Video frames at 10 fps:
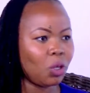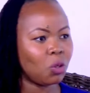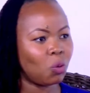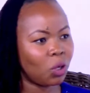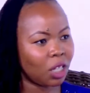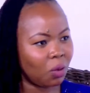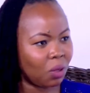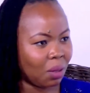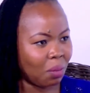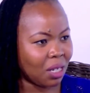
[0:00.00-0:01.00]
when you're walking
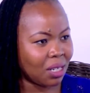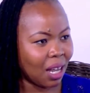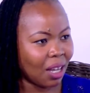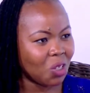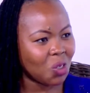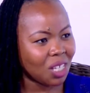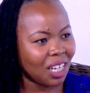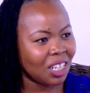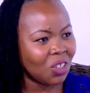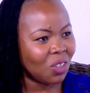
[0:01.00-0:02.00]
with a mentor, you're
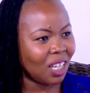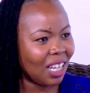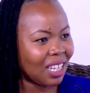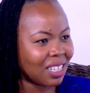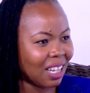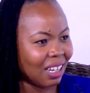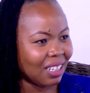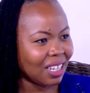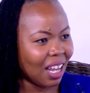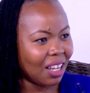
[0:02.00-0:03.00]
standing on the
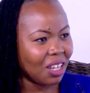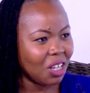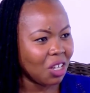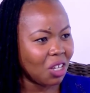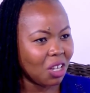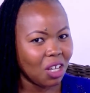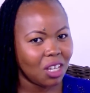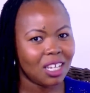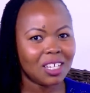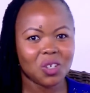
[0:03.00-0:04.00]
escalator.
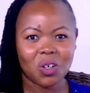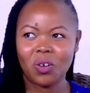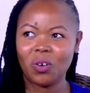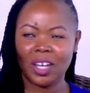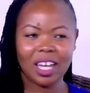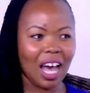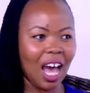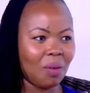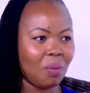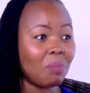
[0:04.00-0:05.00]
Yes, you're going
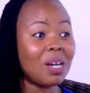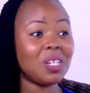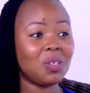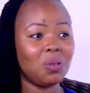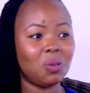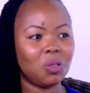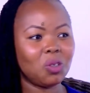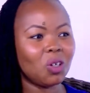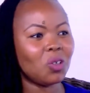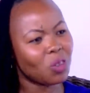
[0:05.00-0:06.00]
up, but
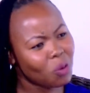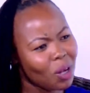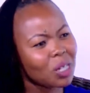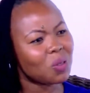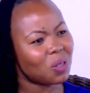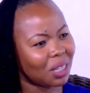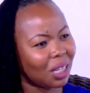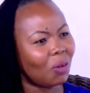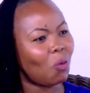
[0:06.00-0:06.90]
you're not the one doing the